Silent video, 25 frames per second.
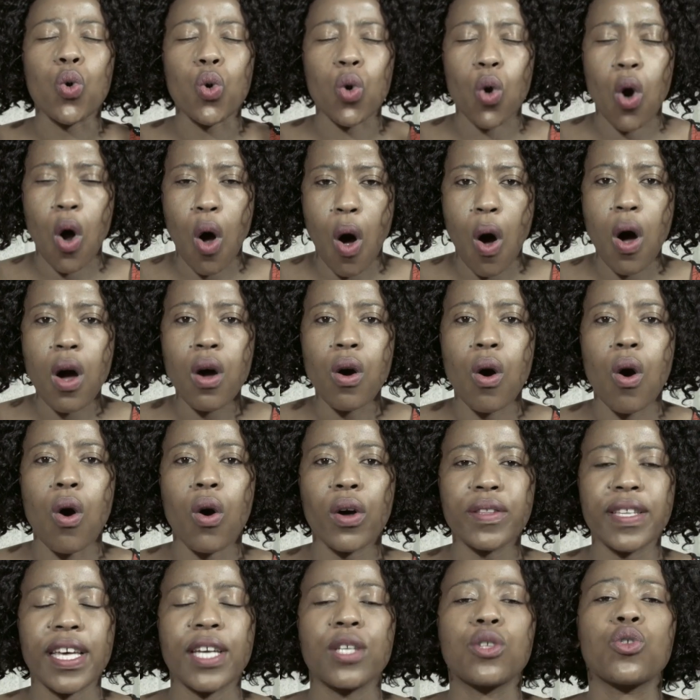wrong
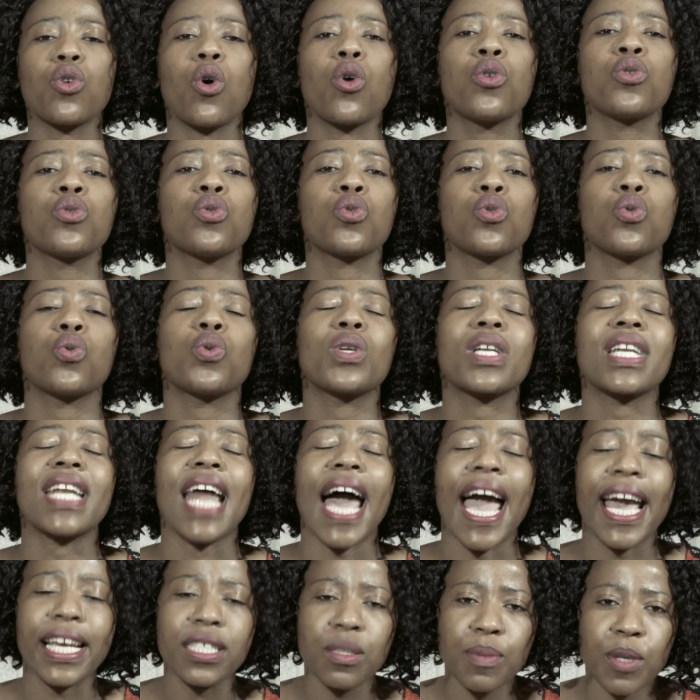or they don't do
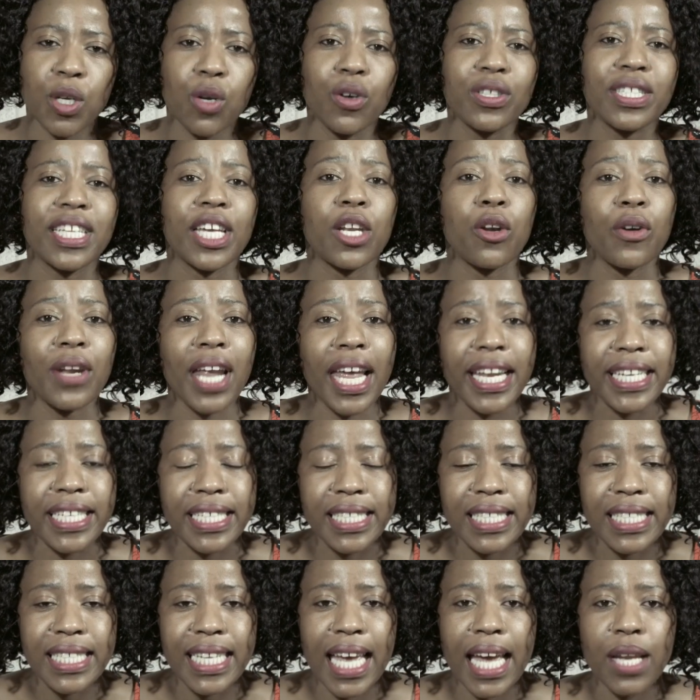right because they don't
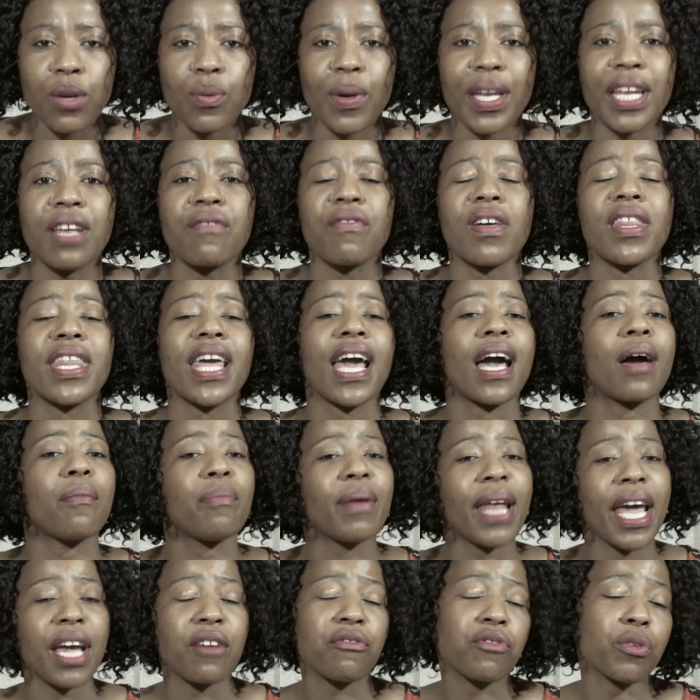understand whenever they're
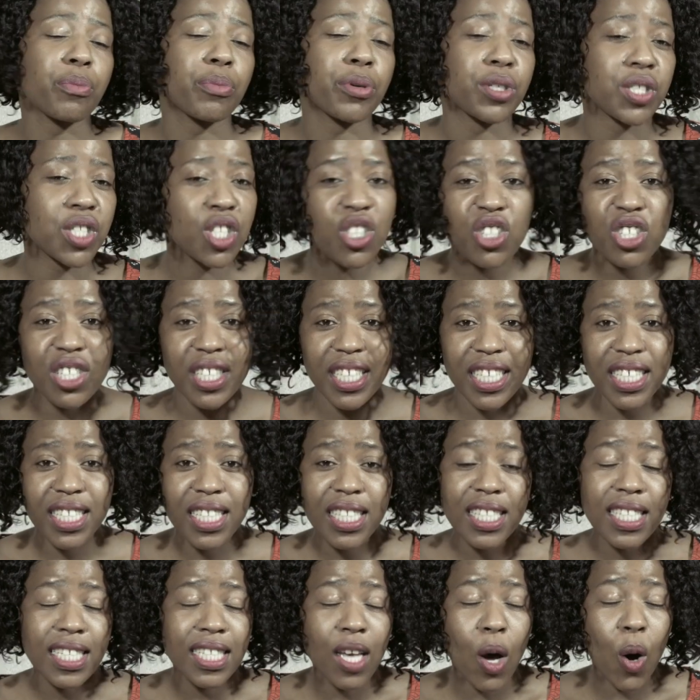applying for
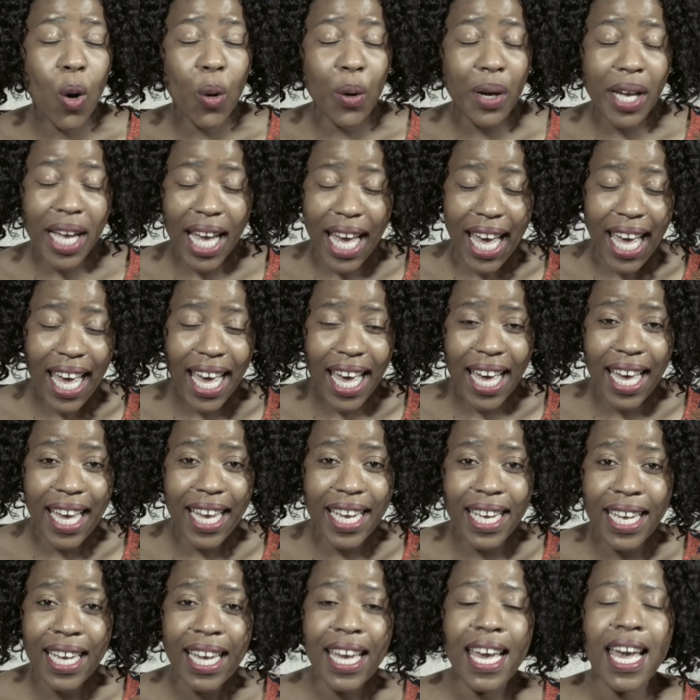positions
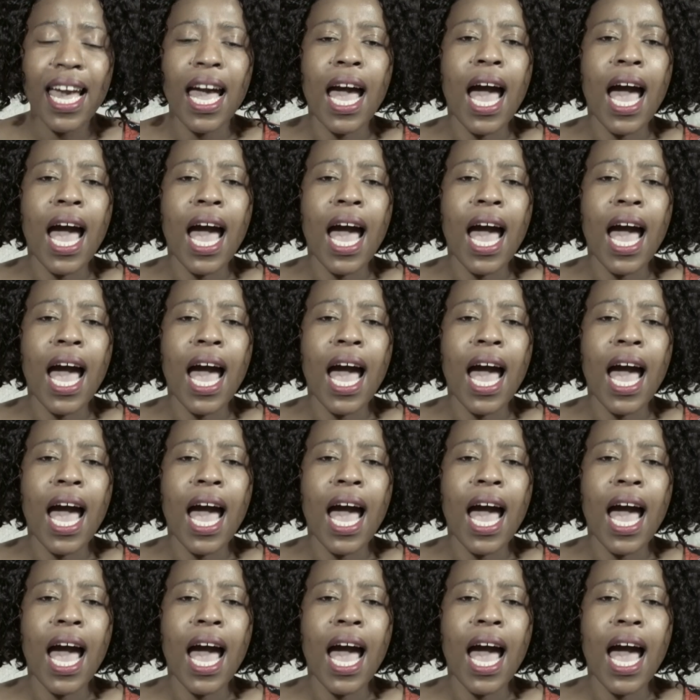okay